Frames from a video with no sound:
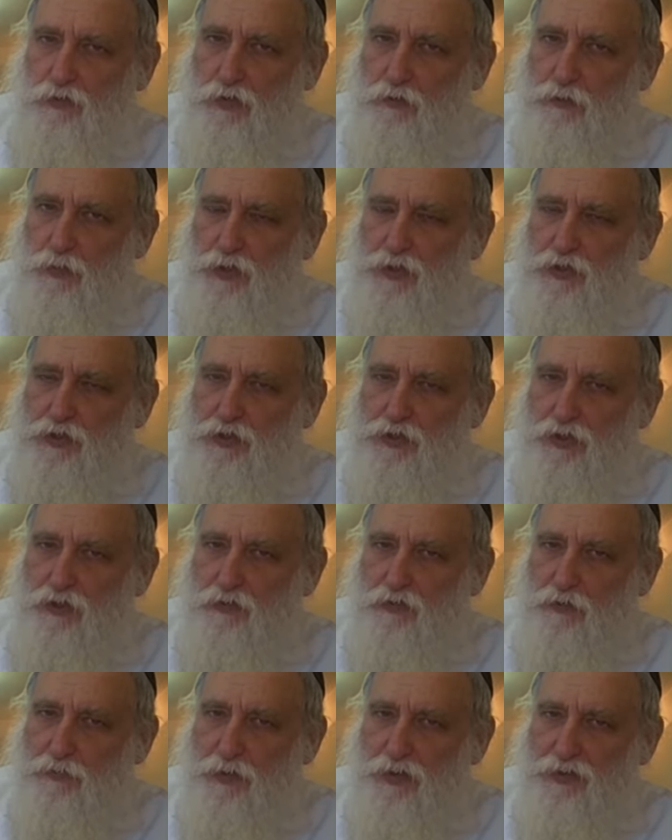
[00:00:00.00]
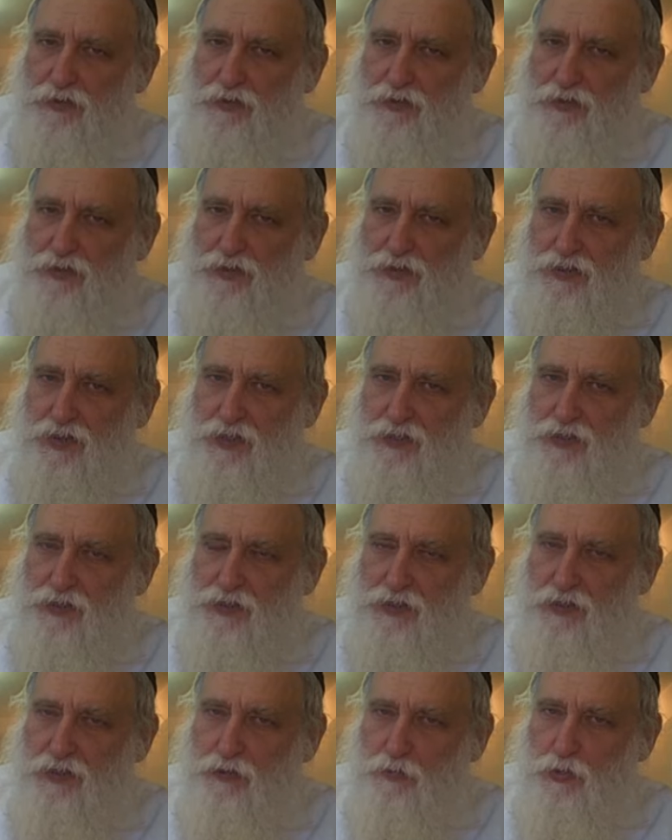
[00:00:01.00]
Rav Moshe and Rav Mendel
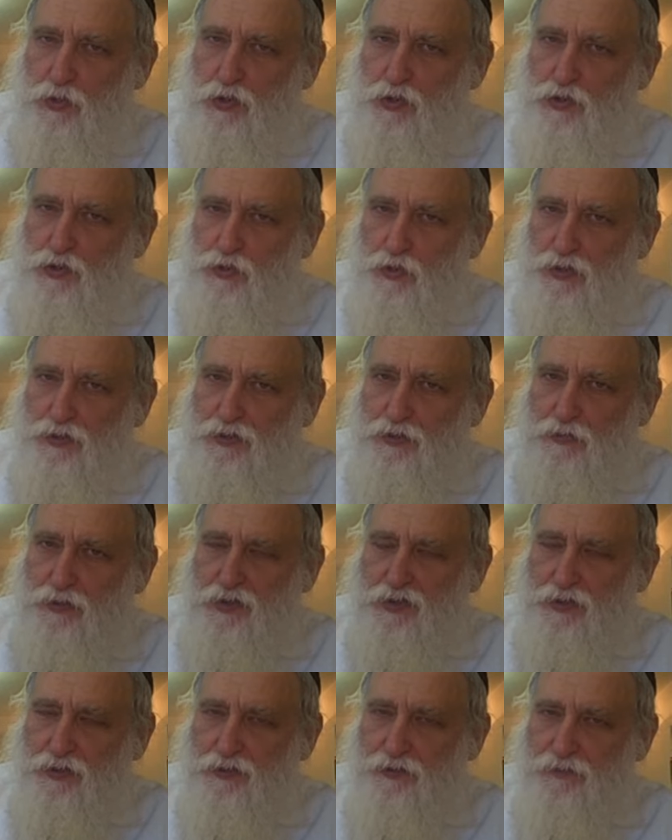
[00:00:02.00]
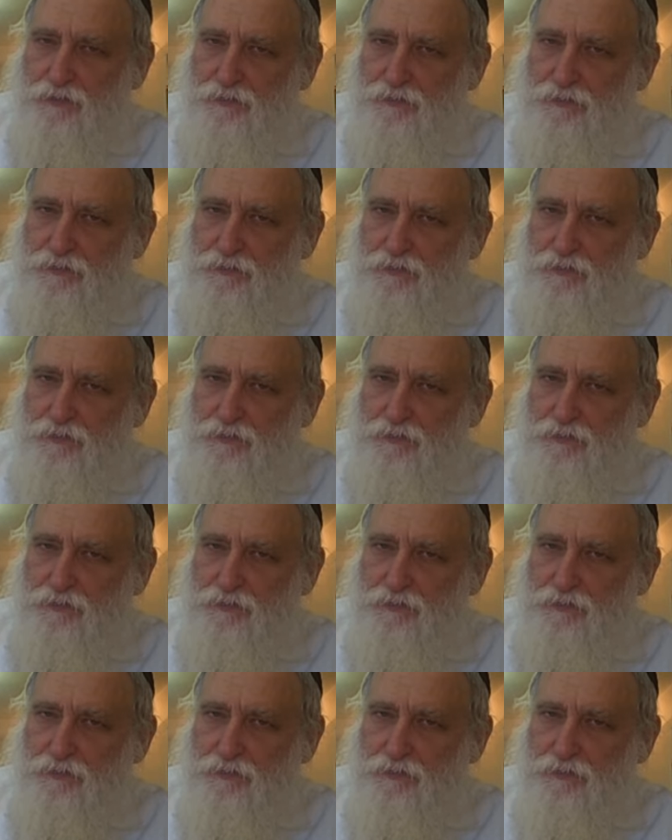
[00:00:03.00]
decided that they were going to talk to each other.